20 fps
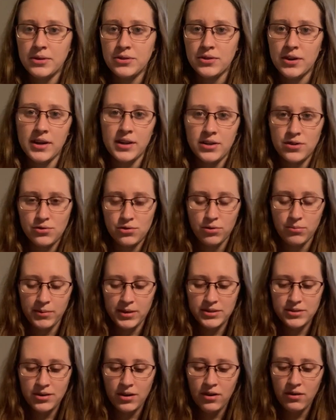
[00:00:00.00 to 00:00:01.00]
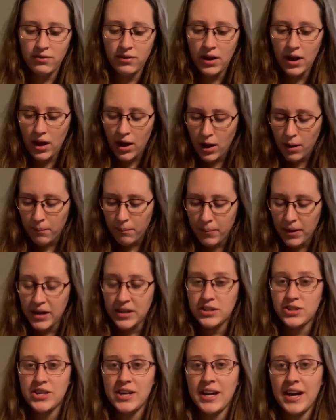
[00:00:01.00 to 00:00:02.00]
I try to control myself, but
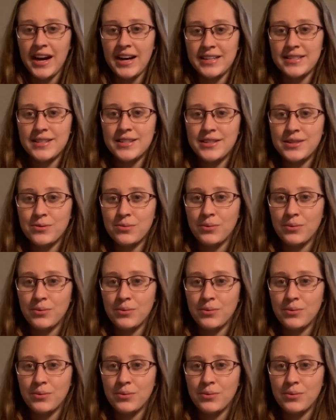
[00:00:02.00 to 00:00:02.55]
she has this